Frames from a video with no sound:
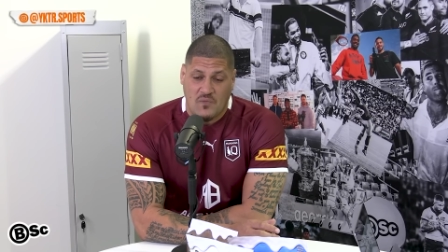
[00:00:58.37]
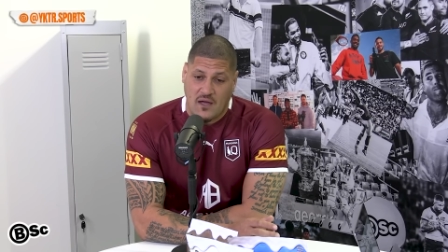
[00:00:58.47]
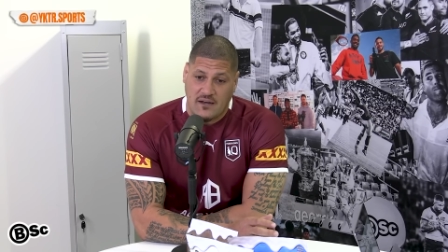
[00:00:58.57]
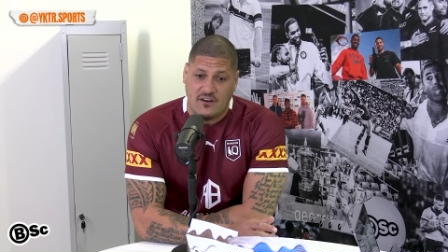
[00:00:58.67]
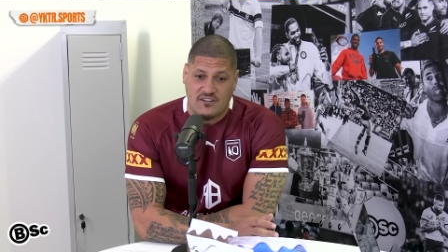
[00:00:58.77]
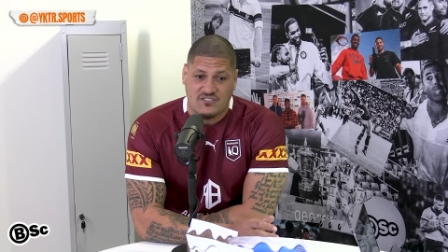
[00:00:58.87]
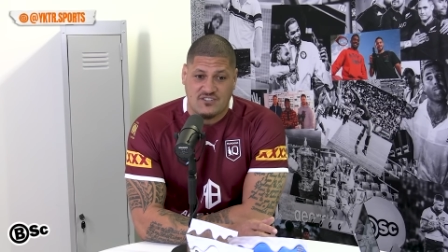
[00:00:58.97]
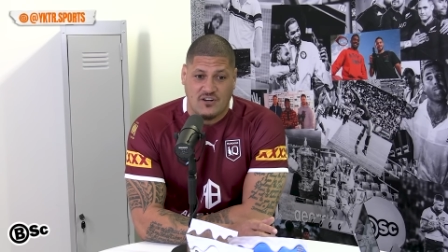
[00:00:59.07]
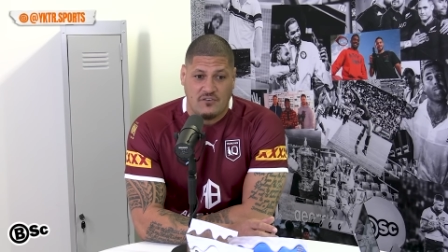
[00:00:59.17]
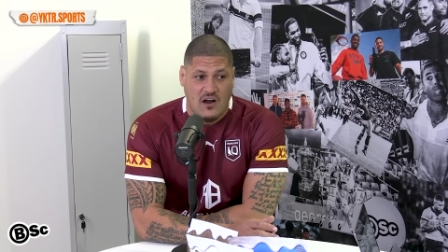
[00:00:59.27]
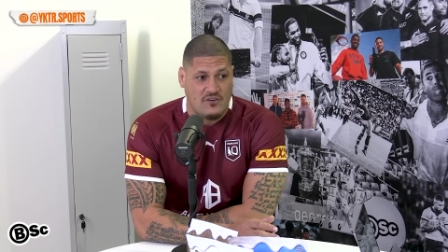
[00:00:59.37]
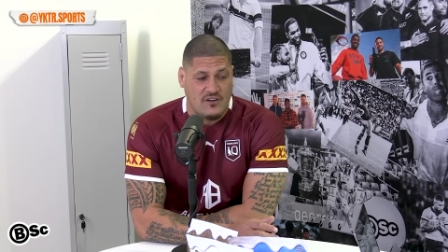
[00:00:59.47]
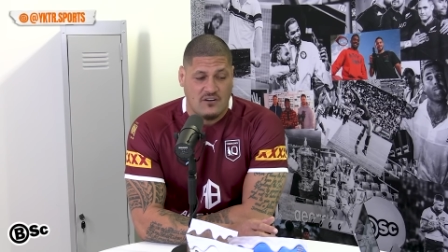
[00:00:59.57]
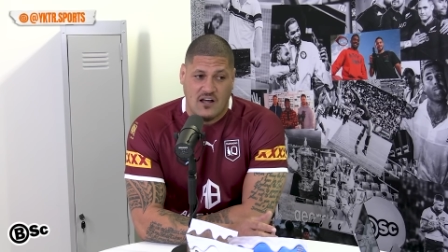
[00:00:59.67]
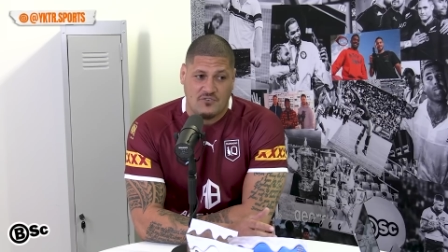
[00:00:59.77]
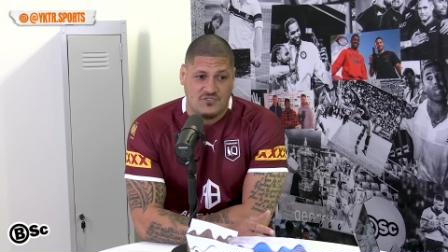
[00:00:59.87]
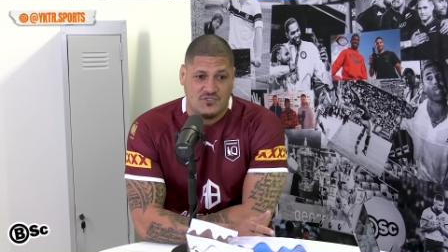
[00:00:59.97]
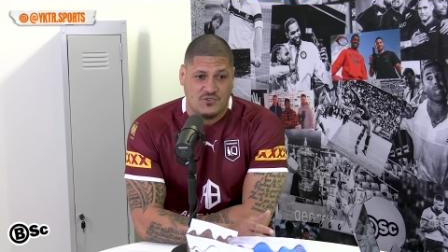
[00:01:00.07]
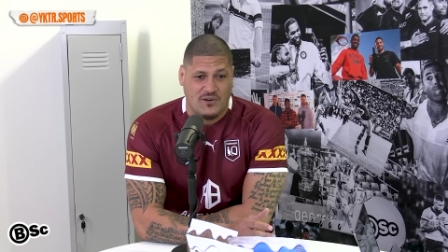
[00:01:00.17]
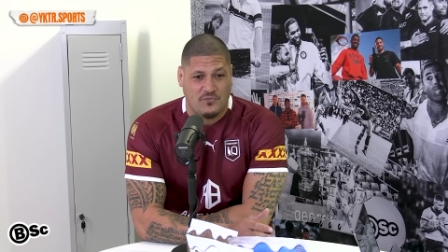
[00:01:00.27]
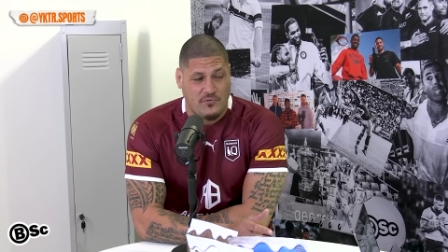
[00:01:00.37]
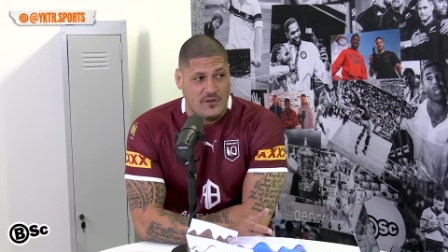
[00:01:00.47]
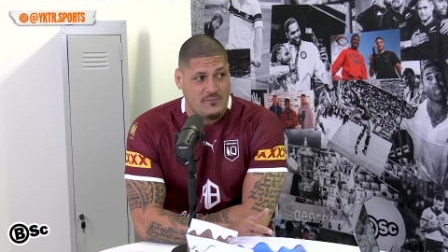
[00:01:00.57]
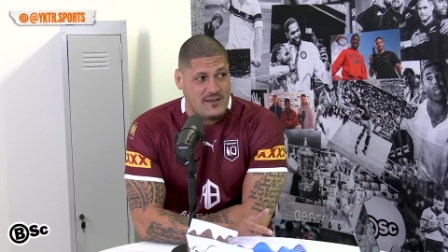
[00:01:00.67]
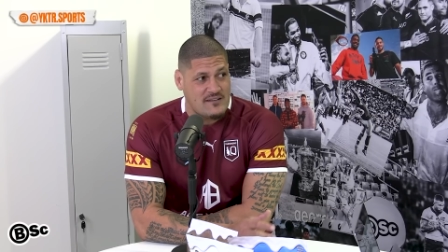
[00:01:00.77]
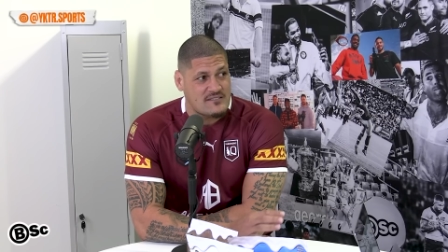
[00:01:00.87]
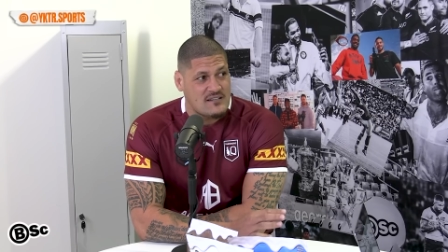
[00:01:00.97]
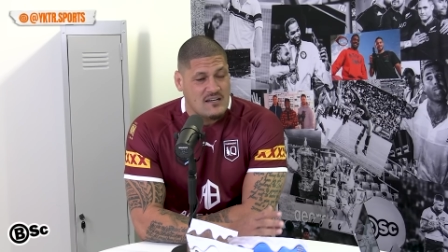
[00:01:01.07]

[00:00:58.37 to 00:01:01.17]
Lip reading: And he only just got over 100, got 102, 103 metres.